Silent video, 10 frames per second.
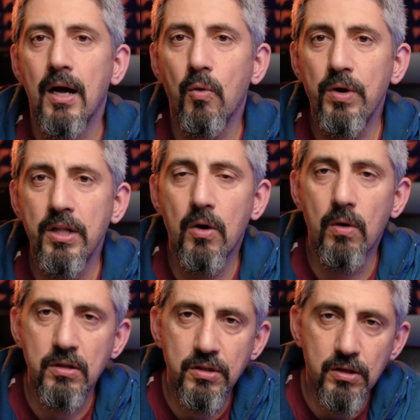we know
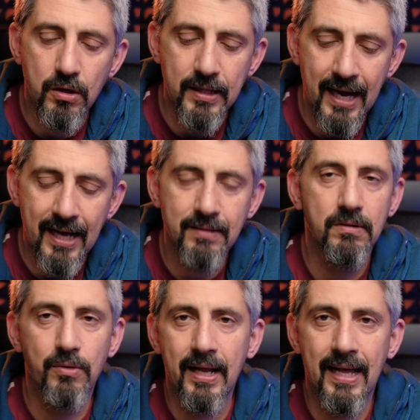also that
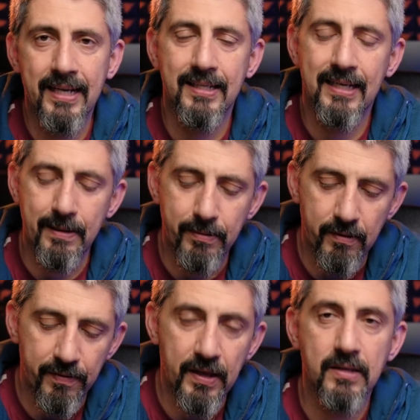you highlighted a couple
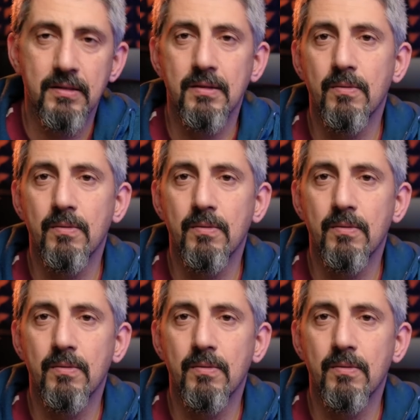of things.